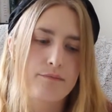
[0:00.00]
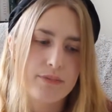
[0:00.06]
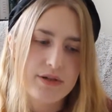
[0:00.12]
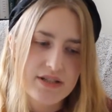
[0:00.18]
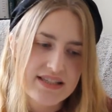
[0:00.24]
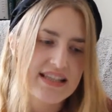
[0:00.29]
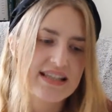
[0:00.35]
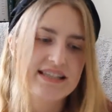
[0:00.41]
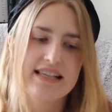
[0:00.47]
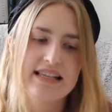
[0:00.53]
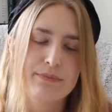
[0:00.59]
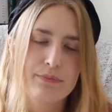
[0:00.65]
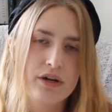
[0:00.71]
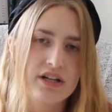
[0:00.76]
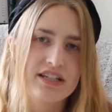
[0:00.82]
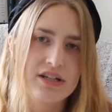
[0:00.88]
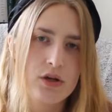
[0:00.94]
but since it's
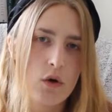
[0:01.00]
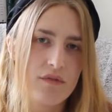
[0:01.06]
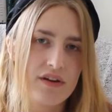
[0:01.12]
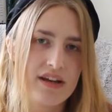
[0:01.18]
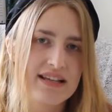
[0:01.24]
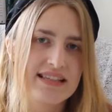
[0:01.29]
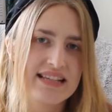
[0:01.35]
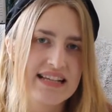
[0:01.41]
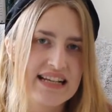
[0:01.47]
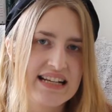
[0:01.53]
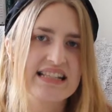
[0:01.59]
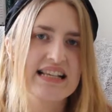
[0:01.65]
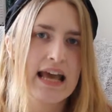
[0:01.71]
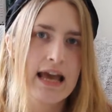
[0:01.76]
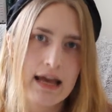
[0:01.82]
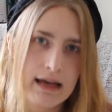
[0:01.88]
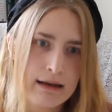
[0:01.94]
pretty obvious it's
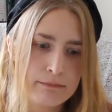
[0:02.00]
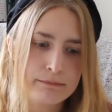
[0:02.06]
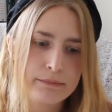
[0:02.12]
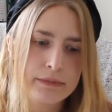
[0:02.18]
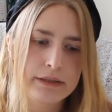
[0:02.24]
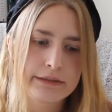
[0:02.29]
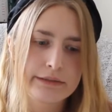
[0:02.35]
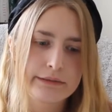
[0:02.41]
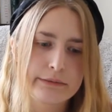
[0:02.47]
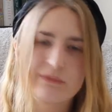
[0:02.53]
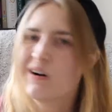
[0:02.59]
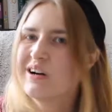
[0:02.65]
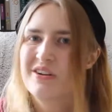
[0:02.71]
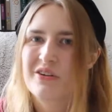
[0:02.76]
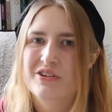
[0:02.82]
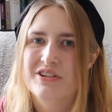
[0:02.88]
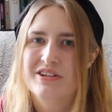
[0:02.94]
him,
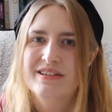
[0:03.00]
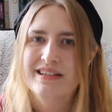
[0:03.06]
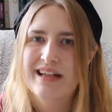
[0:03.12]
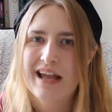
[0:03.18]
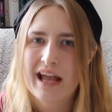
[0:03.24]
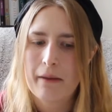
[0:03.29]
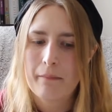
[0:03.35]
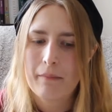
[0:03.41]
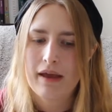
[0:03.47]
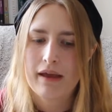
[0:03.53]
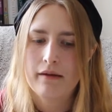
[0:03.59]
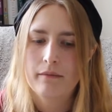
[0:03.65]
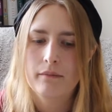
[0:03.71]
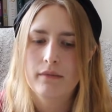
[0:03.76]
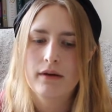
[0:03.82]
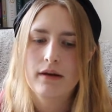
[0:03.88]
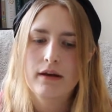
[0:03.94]
why not just name
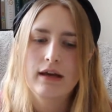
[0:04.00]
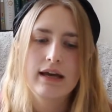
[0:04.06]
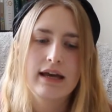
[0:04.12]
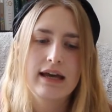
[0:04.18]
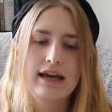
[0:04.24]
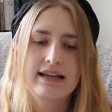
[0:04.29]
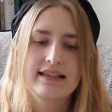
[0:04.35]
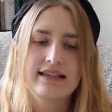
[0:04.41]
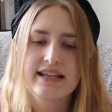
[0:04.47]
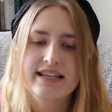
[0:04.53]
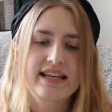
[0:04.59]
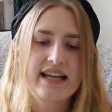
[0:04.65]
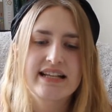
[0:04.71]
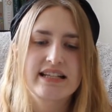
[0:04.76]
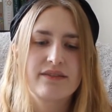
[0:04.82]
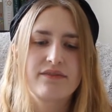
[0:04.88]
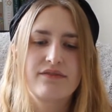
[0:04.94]
him?
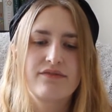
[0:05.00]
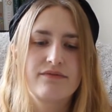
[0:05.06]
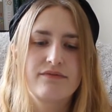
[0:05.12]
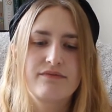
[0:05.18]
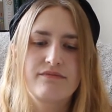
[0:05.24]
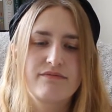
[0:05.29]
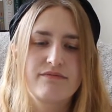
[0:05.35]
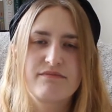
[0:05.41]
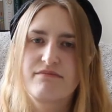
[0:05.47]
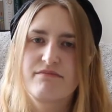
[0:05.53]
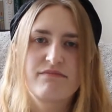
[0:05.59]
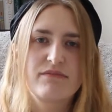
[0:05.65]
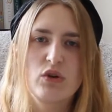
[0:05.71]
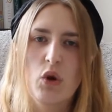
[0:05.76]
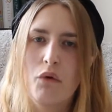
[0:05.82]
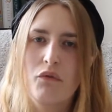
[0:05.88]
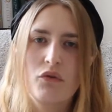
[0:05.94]
Essentially, it's a
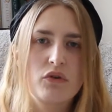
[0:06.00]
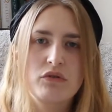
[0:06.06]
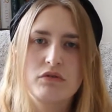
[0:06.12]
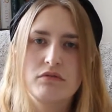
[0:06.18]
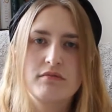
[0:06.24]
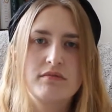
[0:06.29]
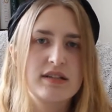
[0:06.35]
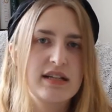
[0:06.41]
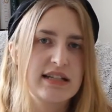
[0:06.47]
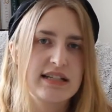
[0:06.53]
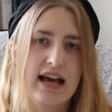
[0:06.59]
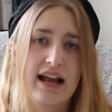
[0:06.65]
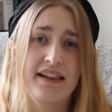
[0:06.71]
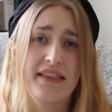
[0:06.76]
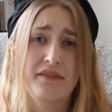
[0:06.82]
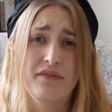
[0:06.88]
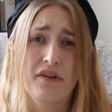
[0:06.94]
novel
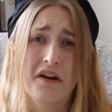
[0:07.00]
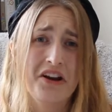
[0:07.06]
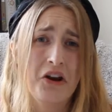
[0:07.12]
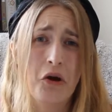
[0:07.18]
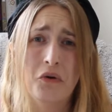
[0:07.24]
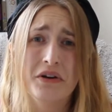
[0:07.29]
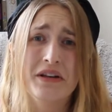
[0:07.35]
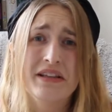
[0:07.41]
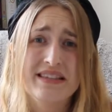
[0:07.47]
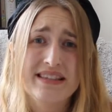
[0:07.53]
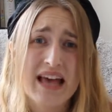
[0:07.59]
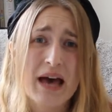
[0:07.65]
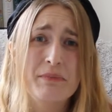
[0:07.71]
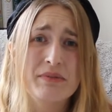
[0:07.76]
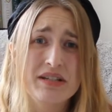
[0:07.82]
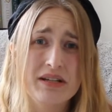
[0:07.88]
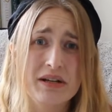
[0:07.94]
detail and a very long
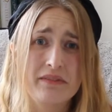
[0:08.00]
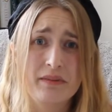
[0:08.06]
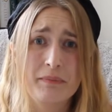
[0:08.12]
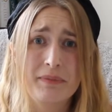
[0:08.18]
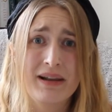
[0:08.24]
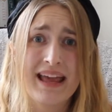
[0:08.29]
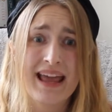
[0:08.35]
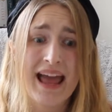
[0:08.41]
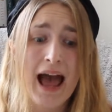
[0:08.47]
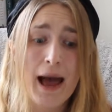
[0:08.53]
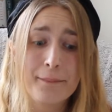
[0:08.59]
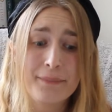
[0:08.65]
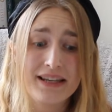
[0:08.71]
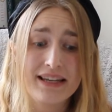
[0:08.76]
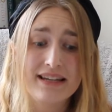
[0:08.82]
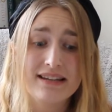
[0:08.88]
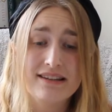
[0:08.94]
conception of the play
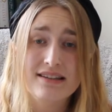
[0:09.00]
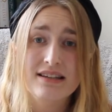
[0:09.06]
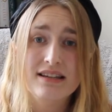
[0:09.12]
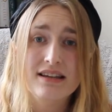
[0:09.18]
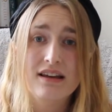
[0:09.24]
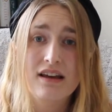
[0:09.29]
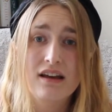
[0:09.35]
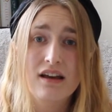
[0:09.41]
Hamlet,